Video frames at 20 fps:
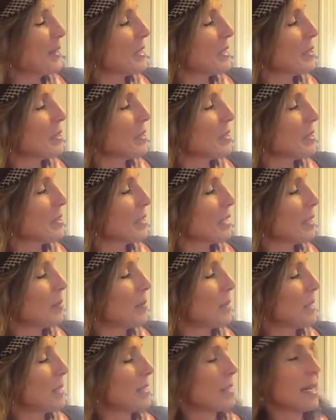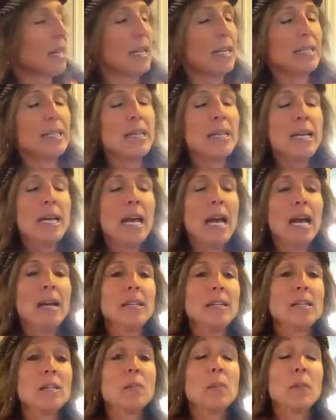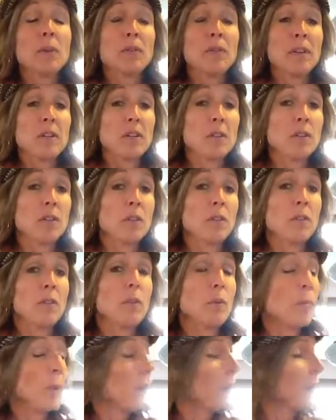It's called Side by Side, and it's professional football